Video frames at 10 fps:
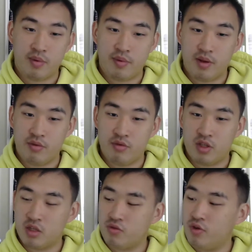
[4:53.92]
It
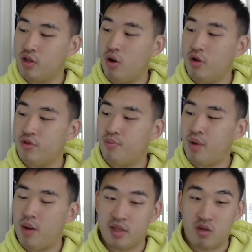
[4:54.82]
does really well to
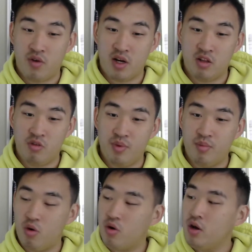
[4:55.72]
pop out the red a little bit
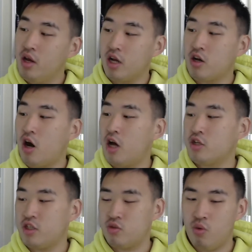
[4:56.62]
more and
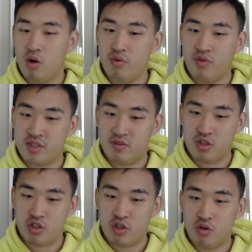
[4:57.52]
contrast well with the rest of
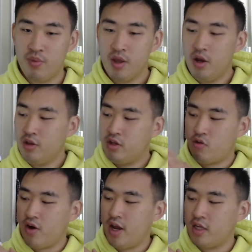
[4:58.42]
the shoe. The
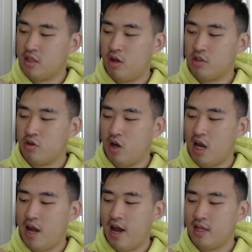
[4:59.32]
grays also
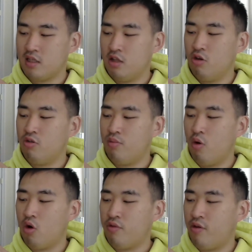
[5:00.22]
has a little
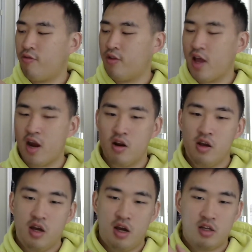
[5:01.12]
more of a flare,
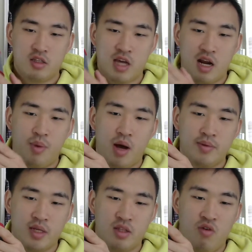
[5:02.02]
and it kind of
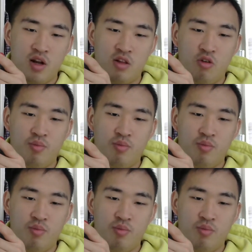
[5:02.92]
pops out the red a little bit